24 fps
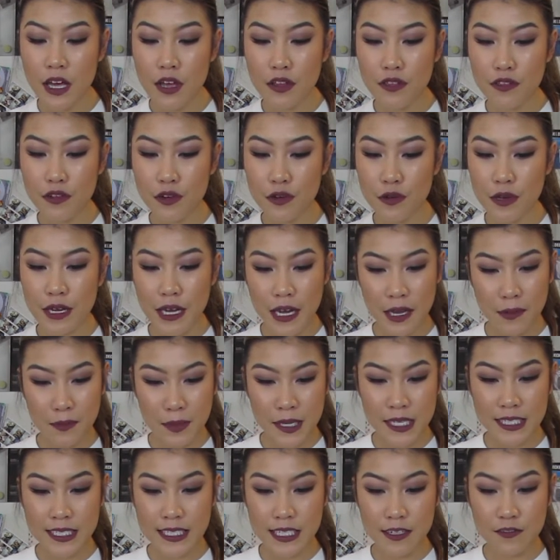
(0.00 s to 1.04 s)
through a
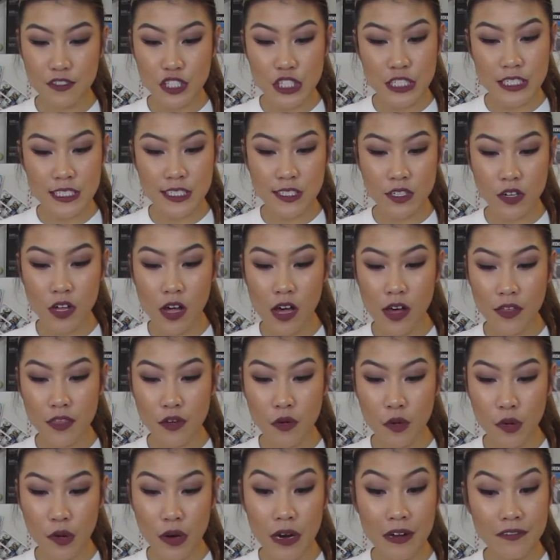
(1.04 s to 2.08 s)
piece of cheesecloth
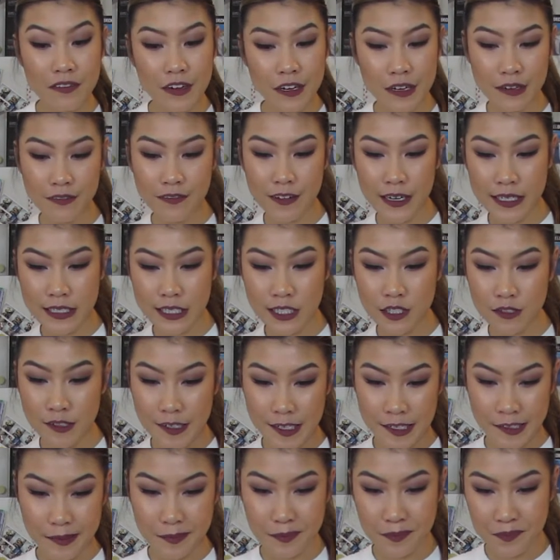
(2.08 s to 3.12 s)
or a very fine
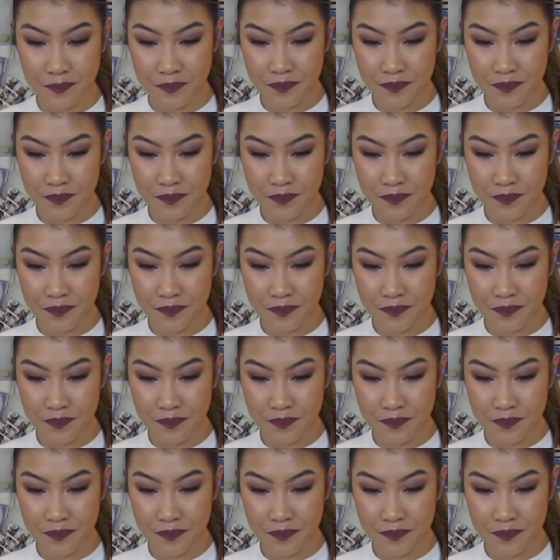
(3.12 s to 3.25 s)
strainer.